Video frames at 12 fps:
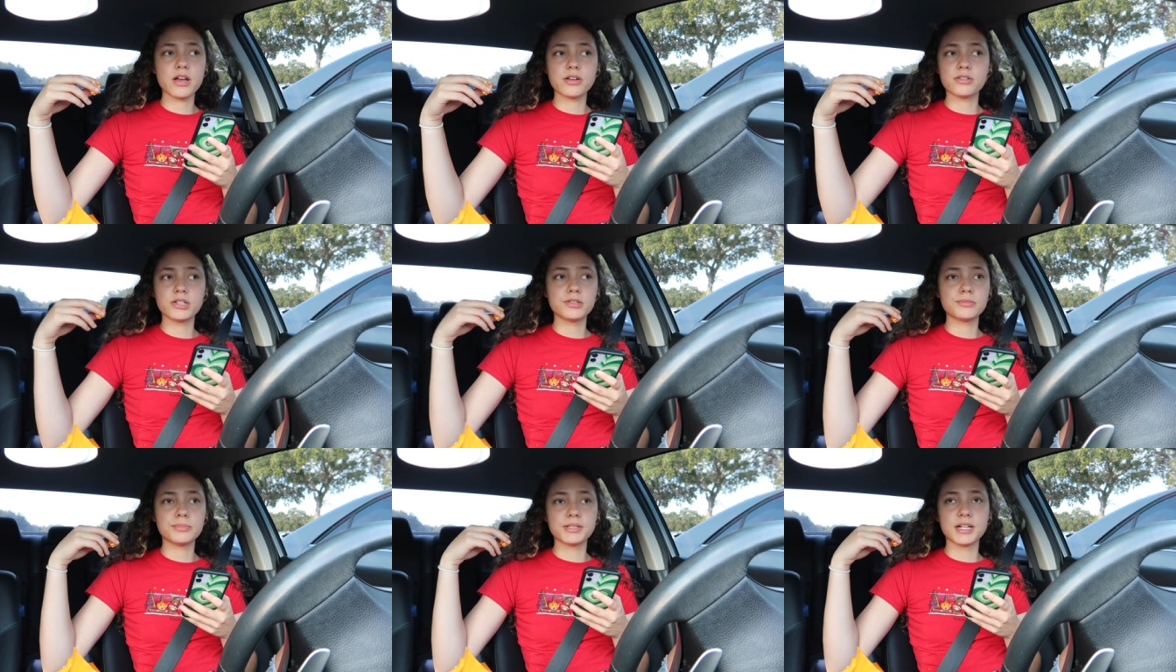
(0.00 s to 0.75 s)
I don't
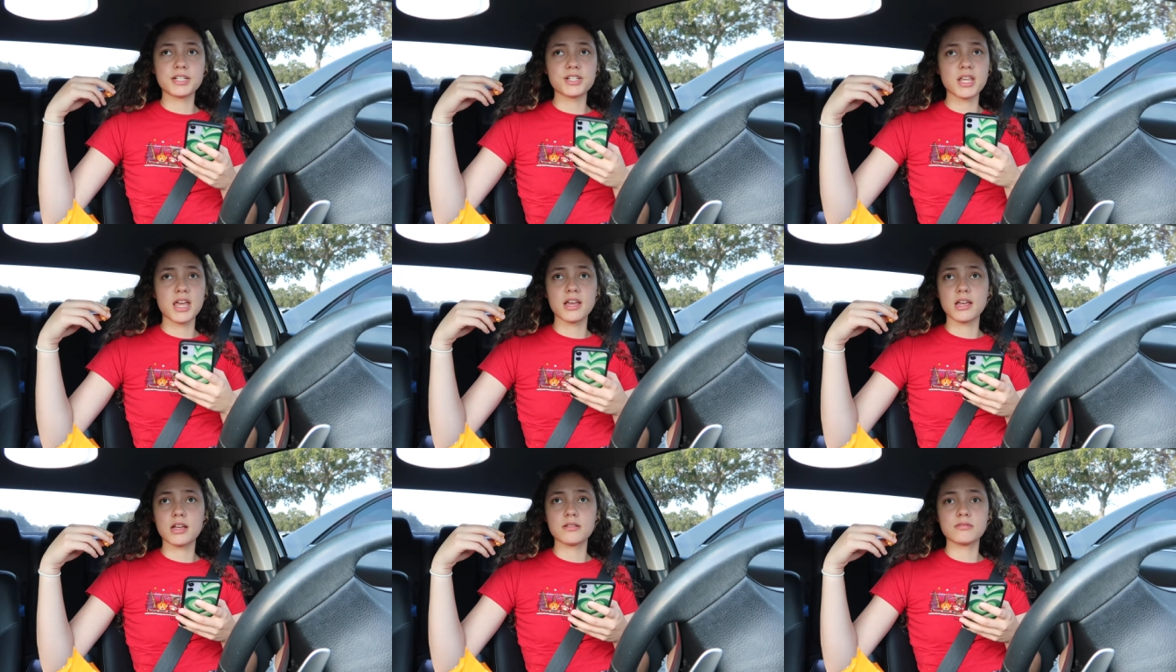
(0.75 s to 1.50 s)
know, but I just
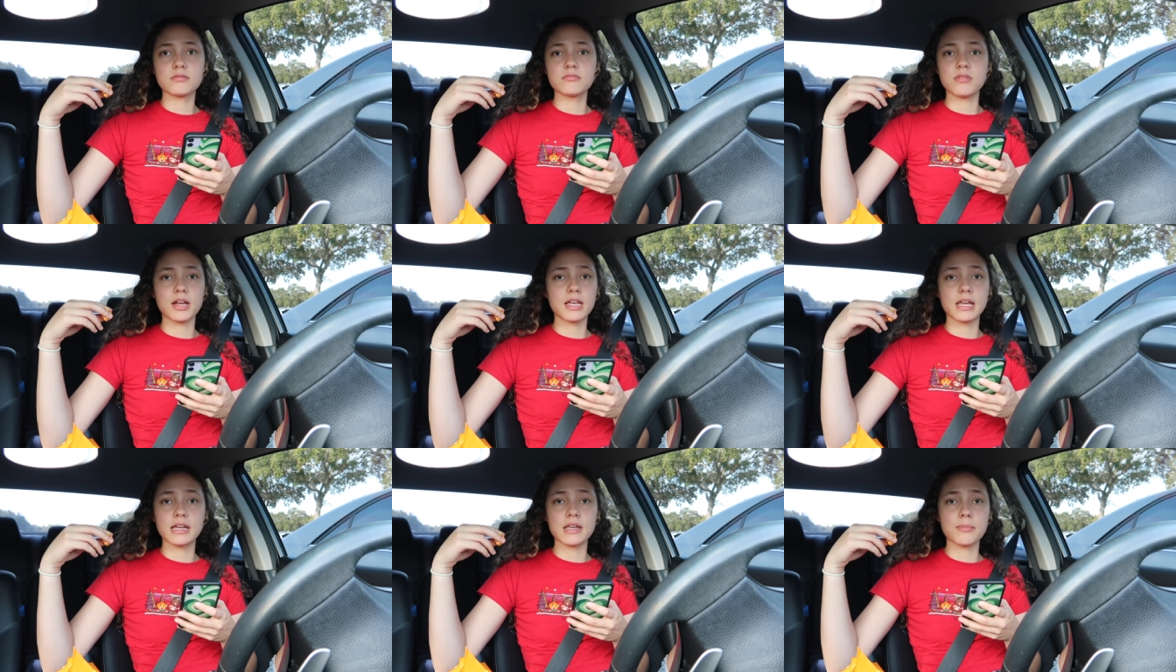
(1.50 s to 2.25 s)
can't I
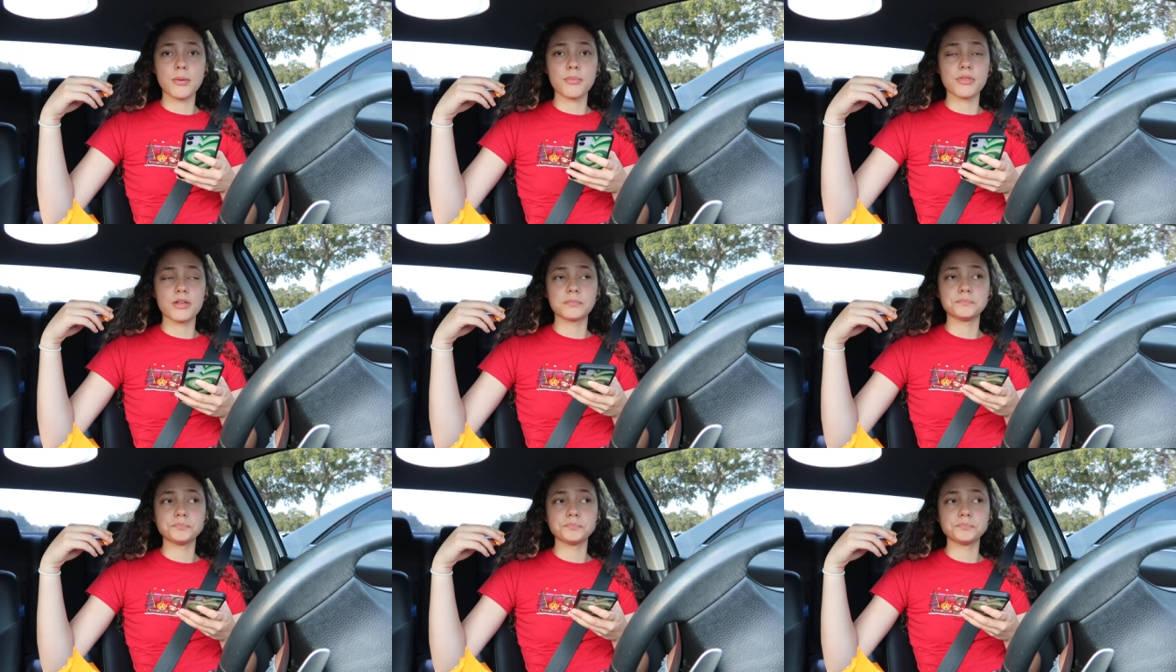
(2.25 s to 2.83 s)
can't keep up with it.